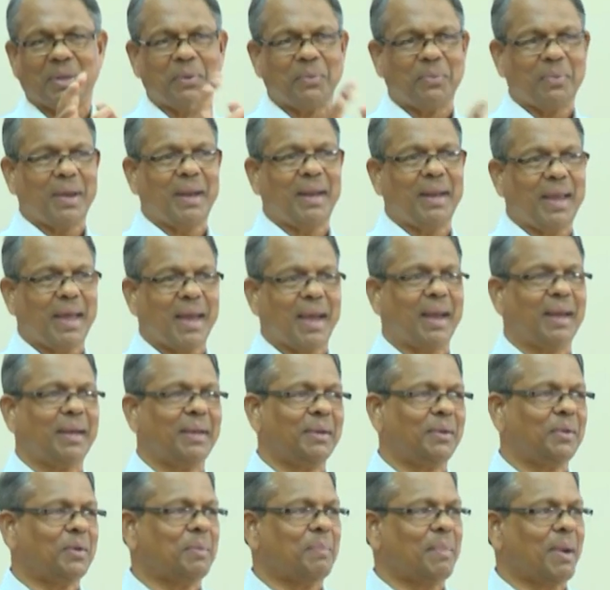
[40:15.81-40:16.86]
So you
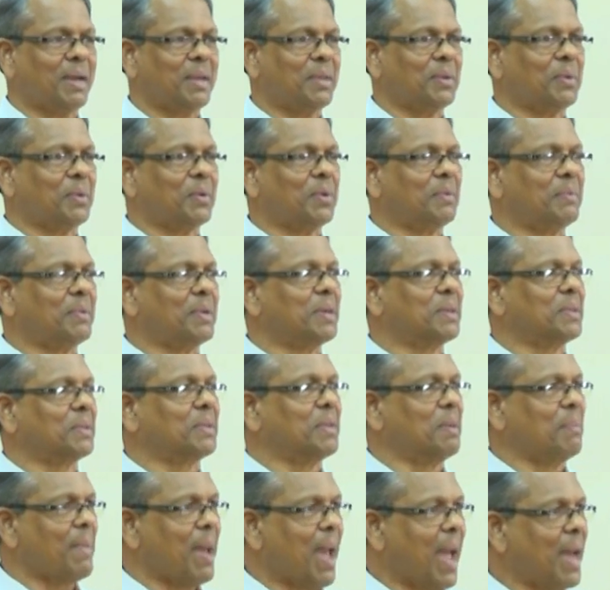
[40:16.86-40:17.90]
give and hand your money
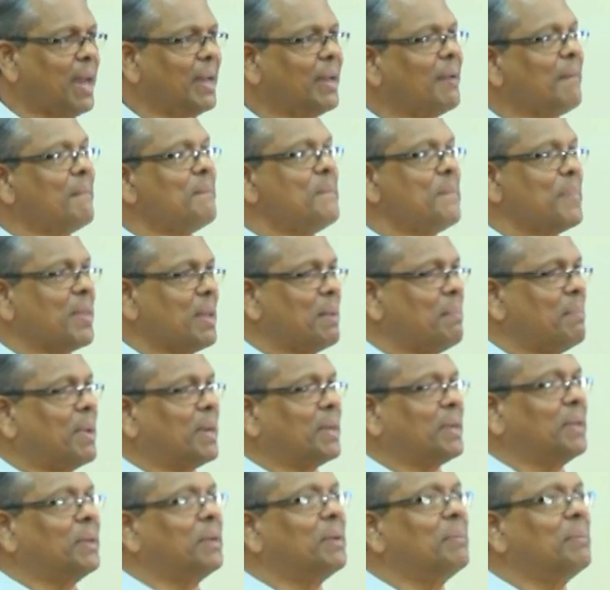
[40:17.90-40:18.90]
over to the bank,